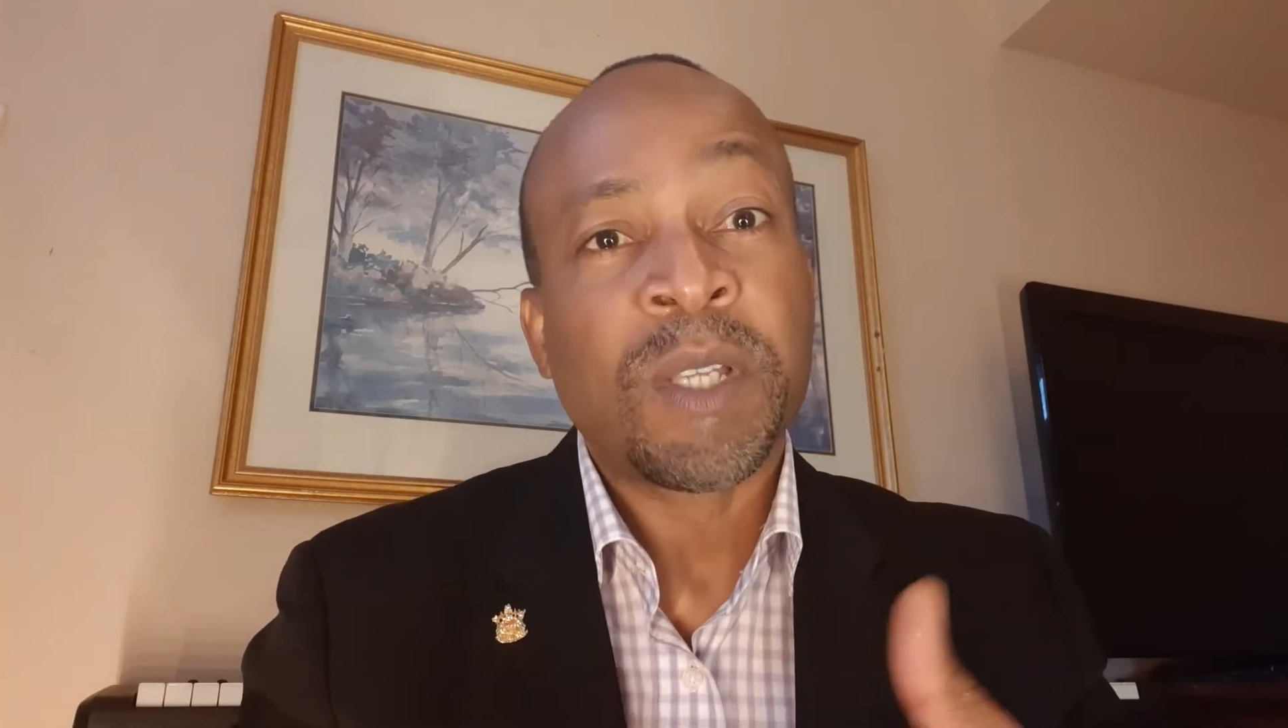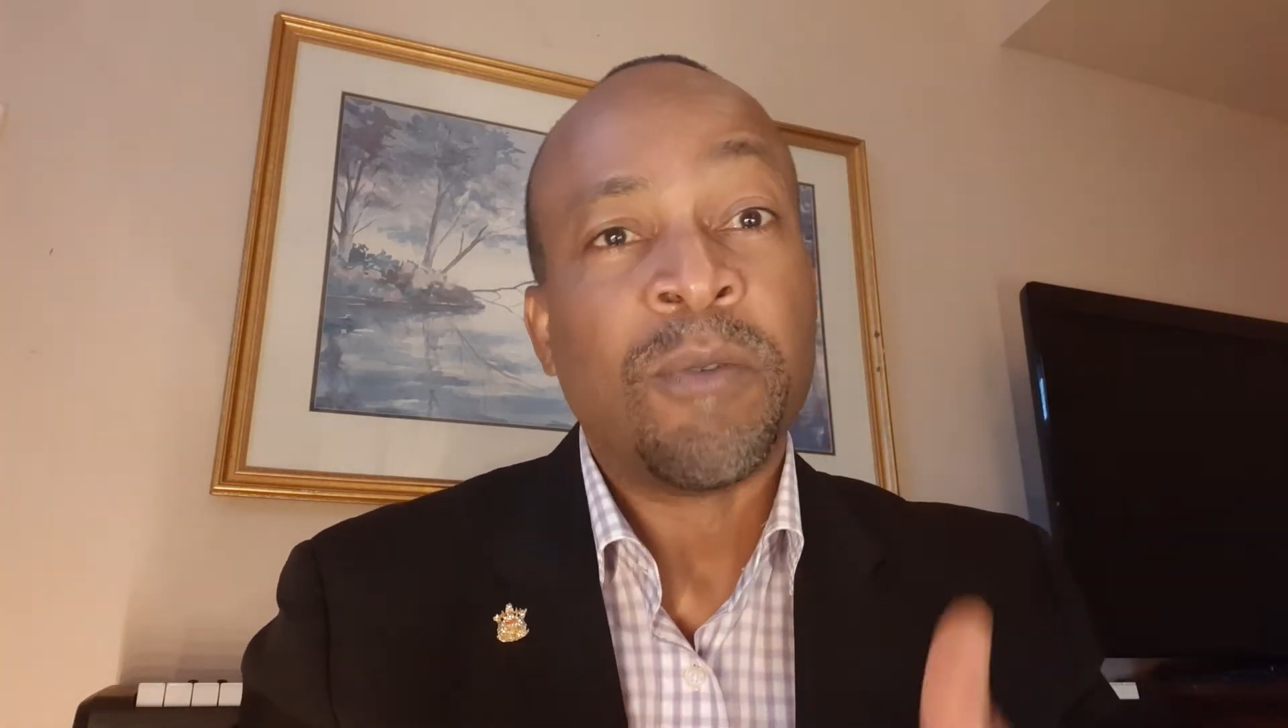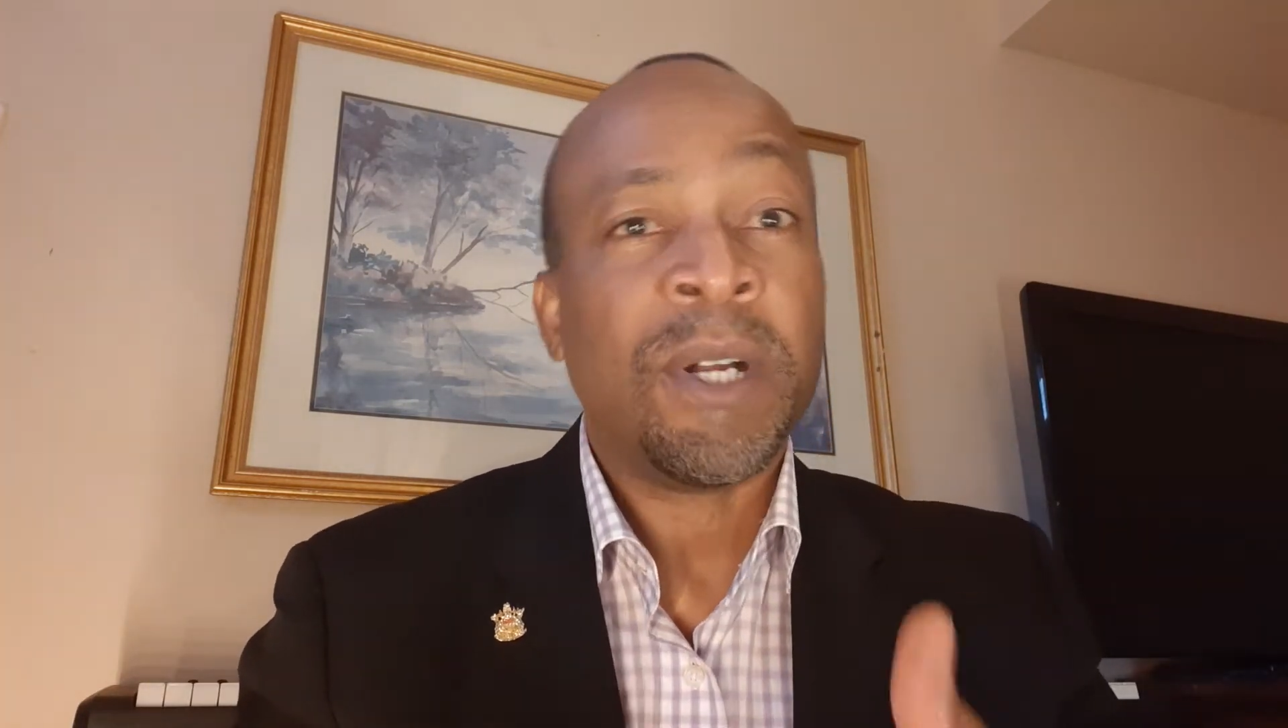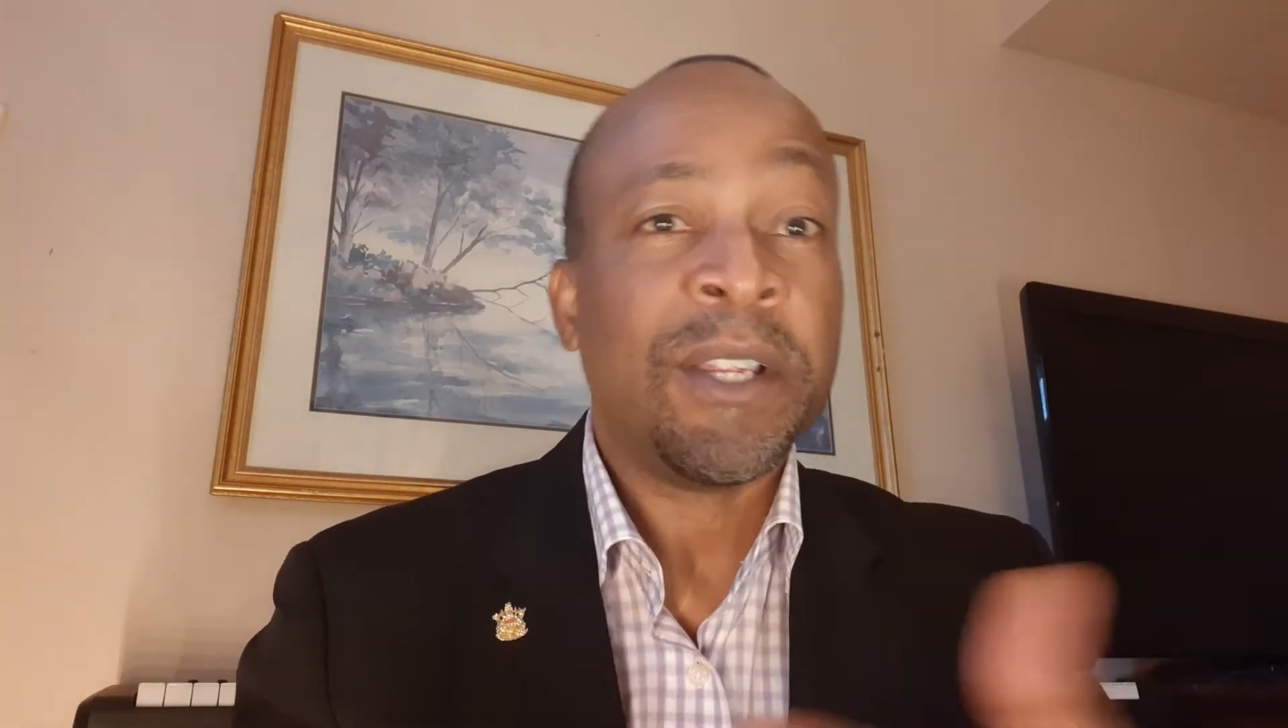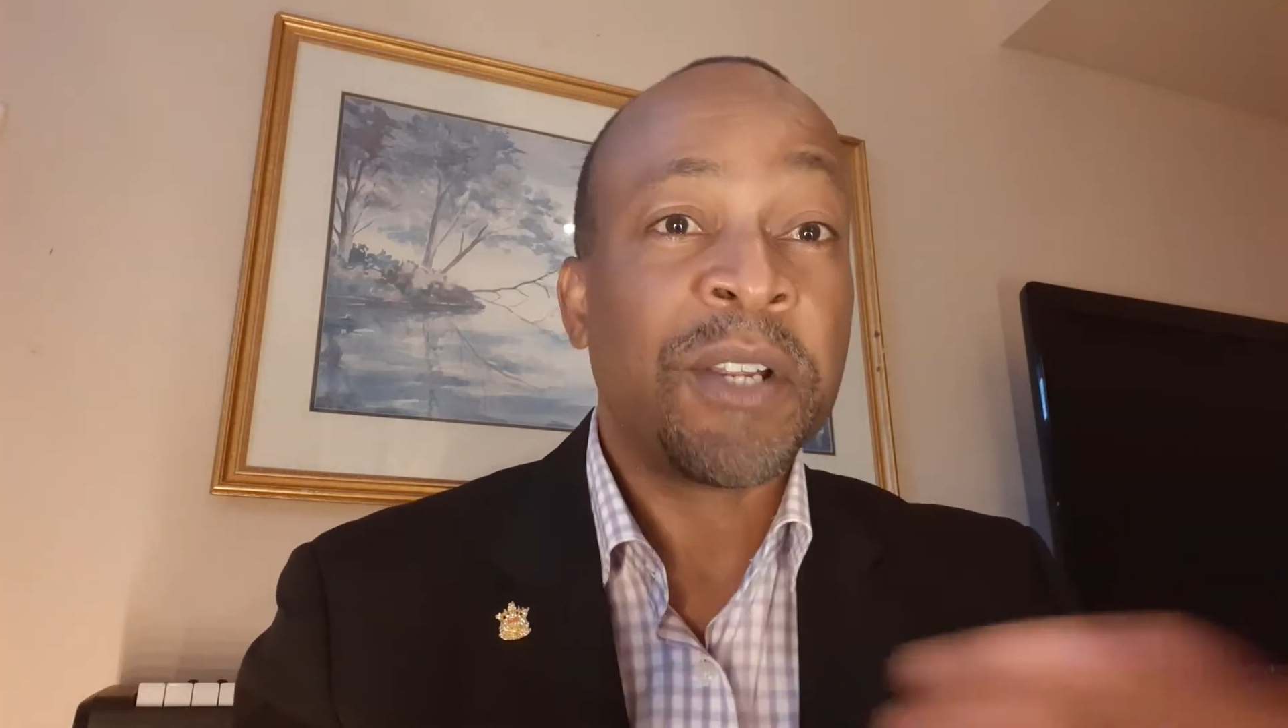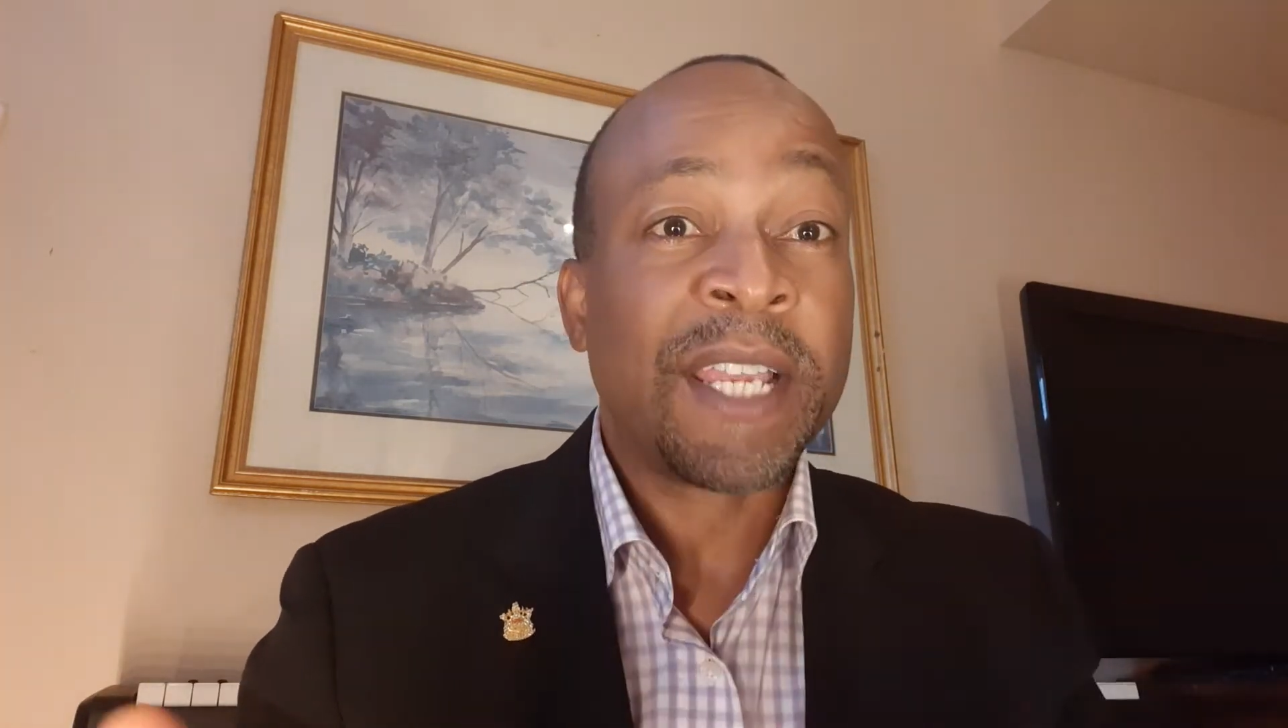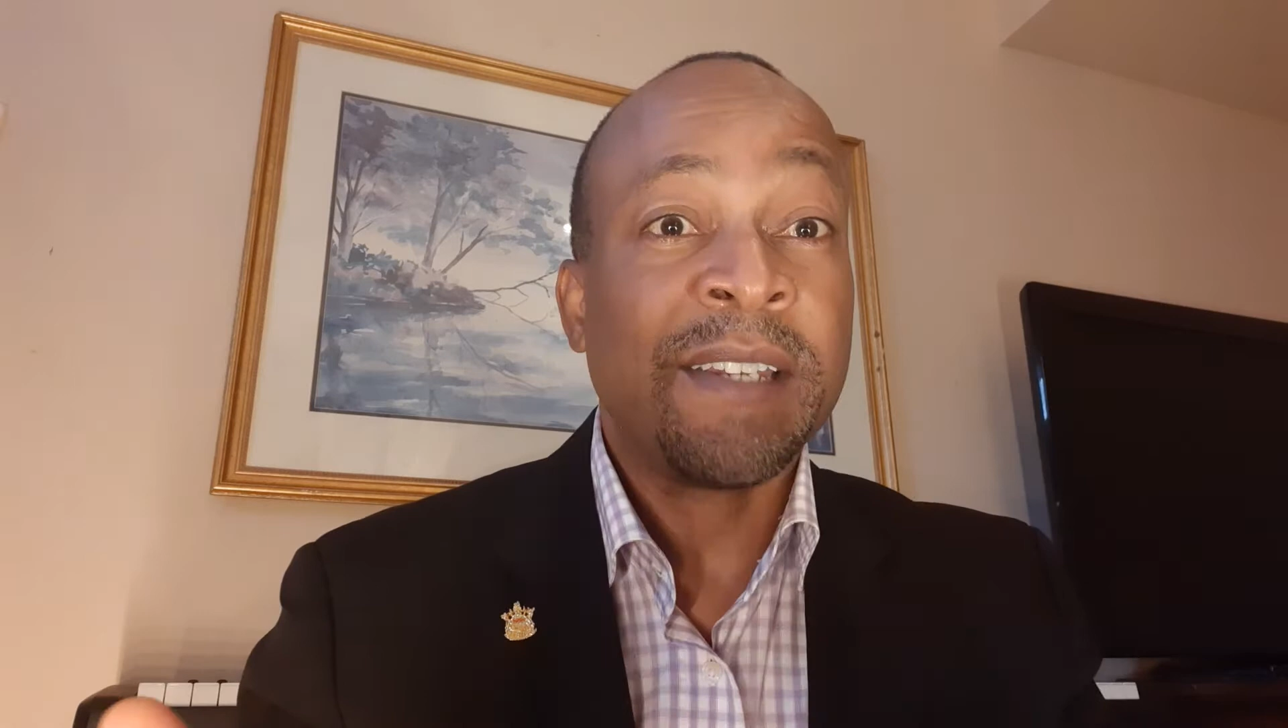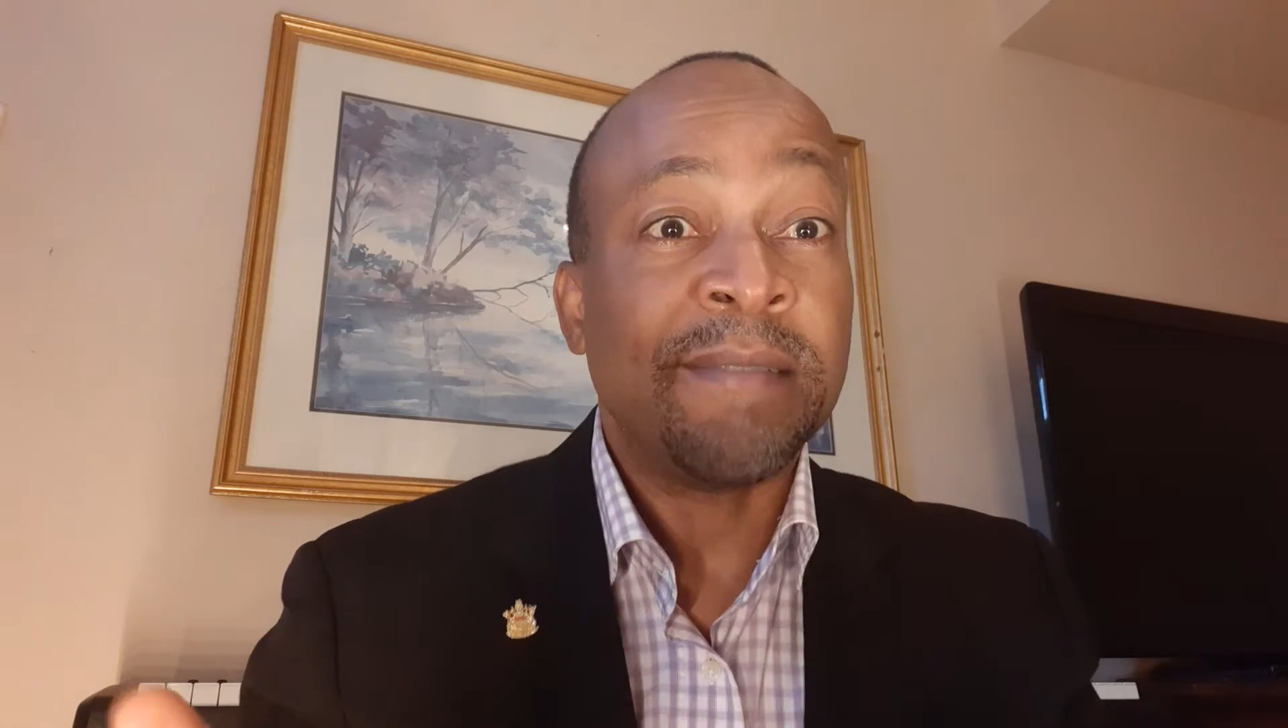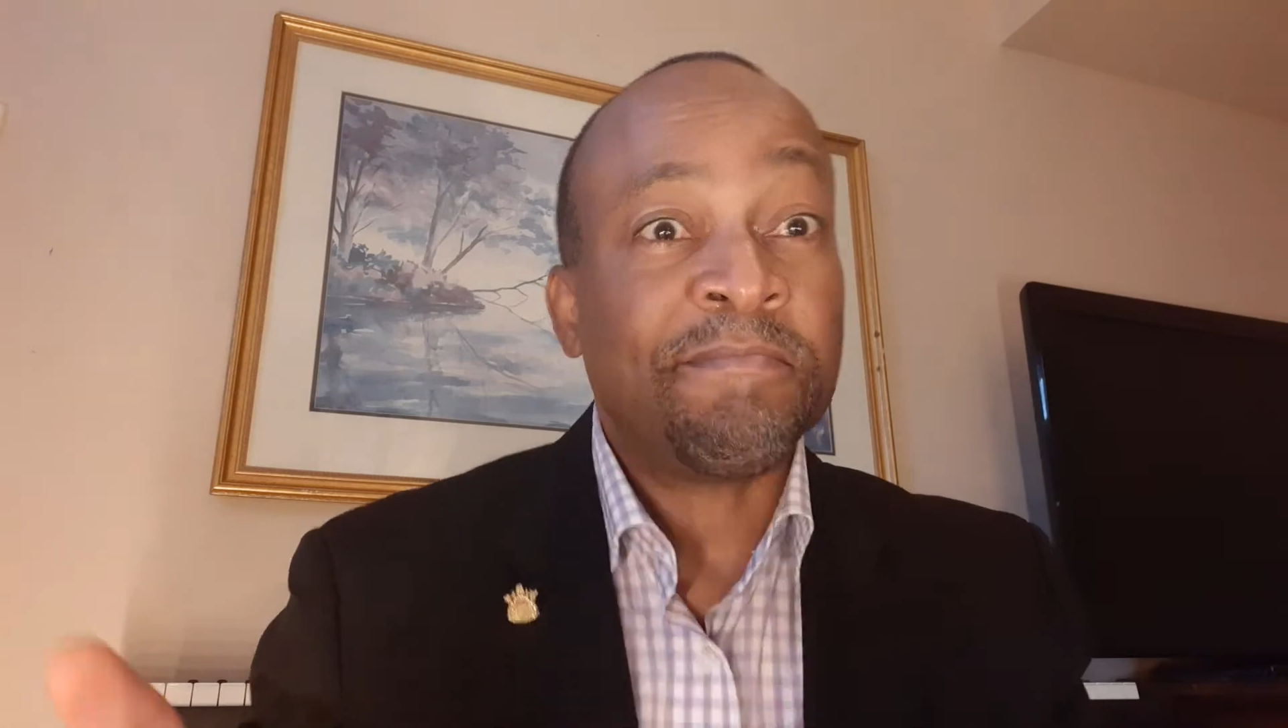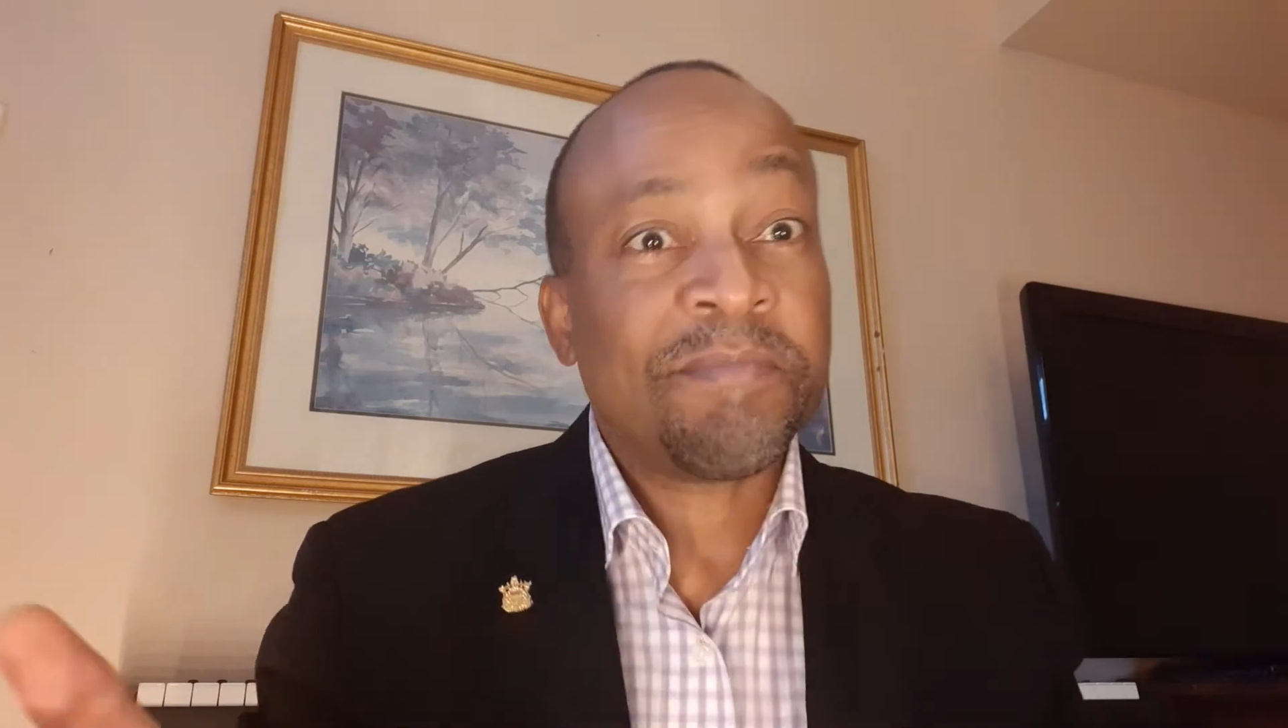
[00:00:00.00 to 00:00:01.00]
where you
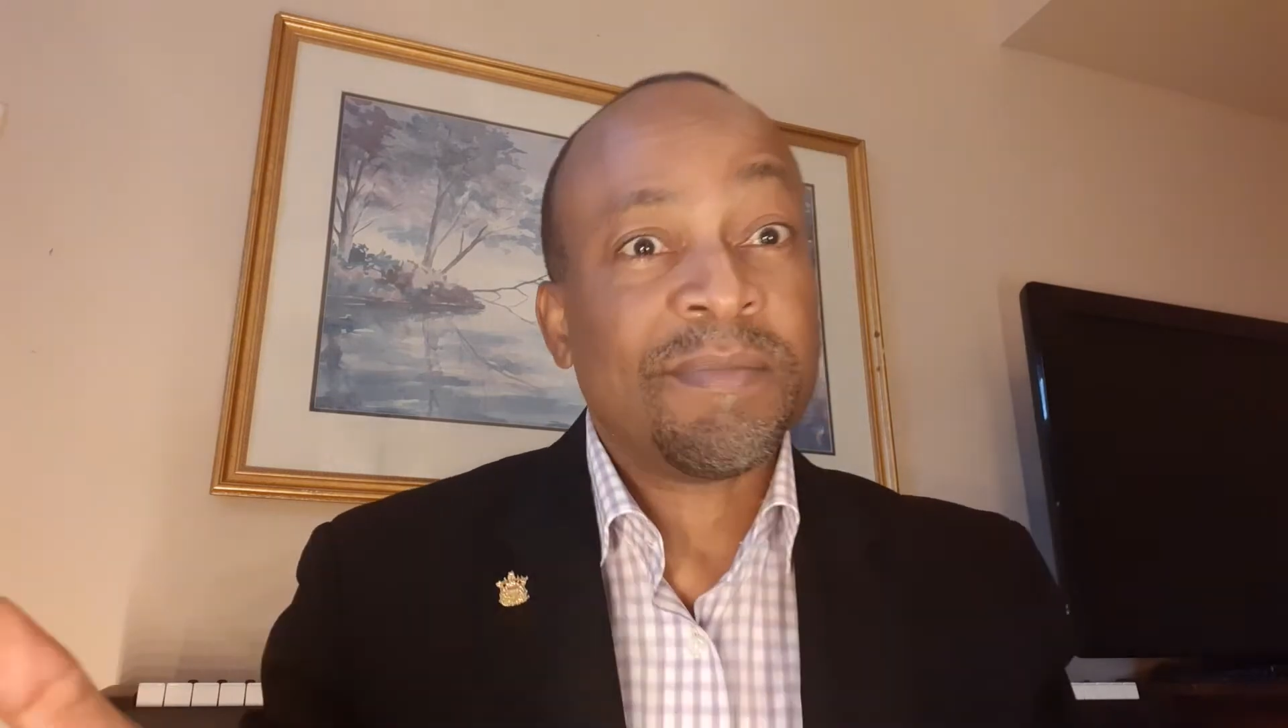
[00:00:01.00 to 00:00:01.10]
can